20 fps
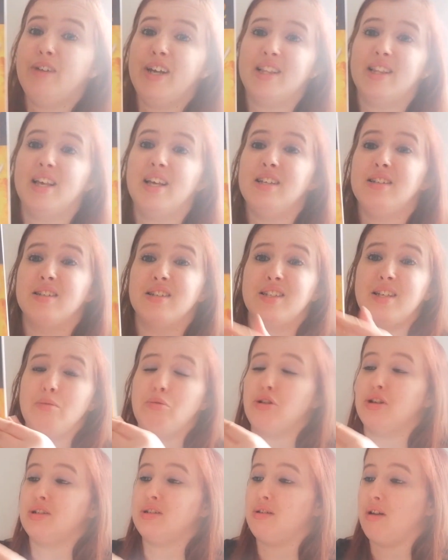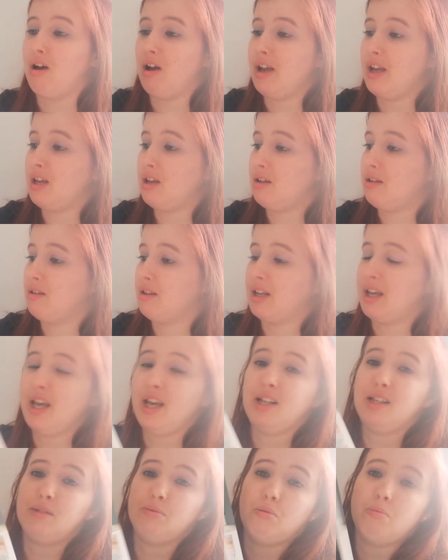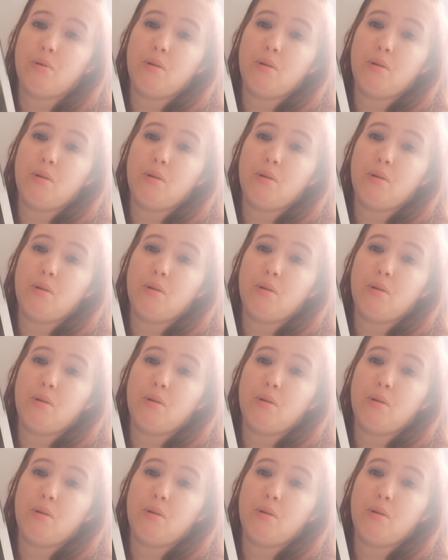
read this and see what it's like. The kids will